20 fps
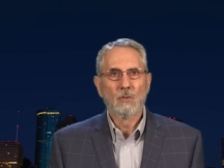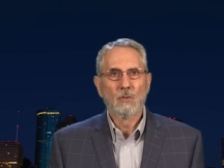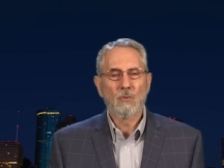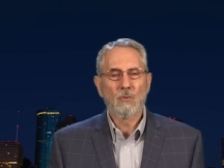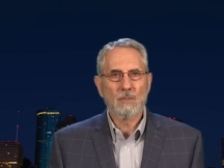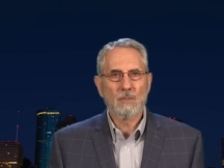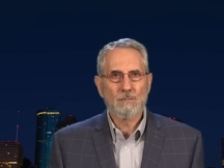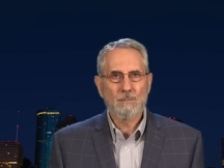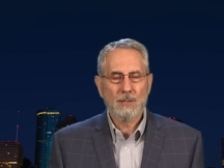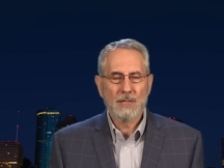
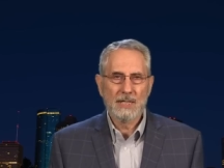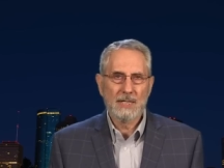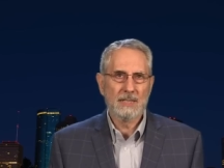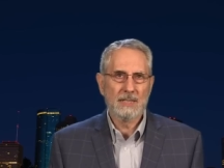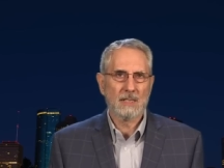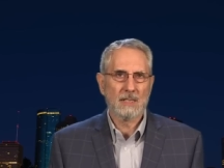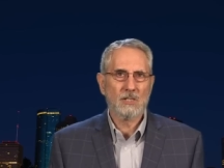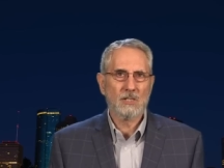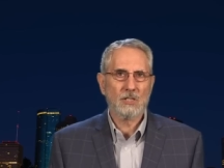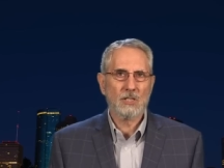
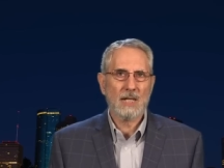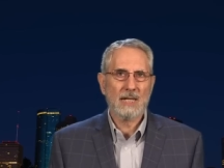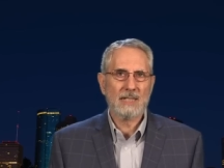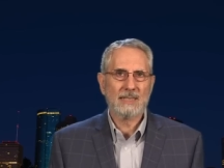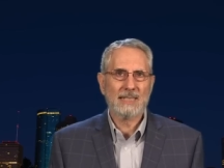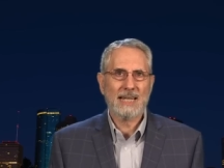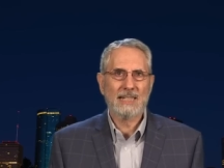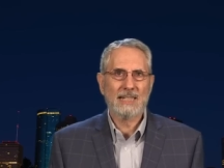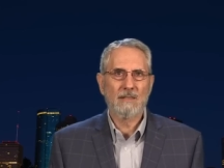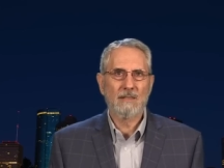repentance
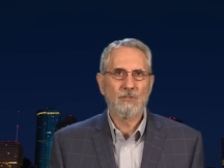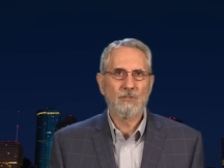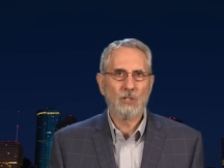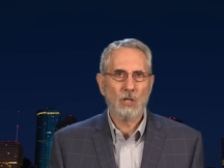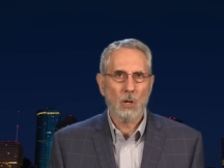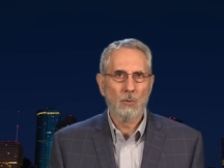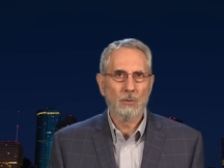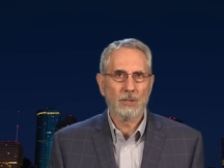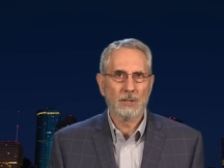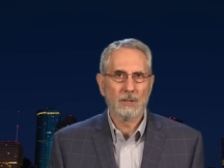like that of
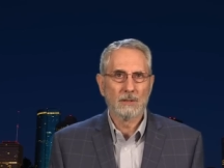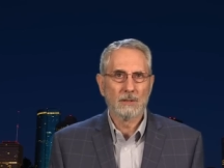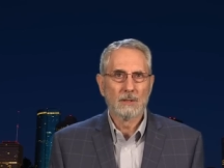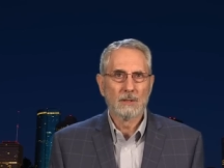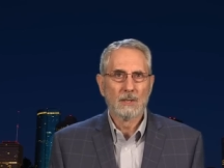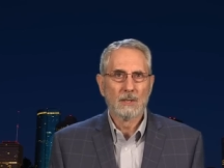Jonah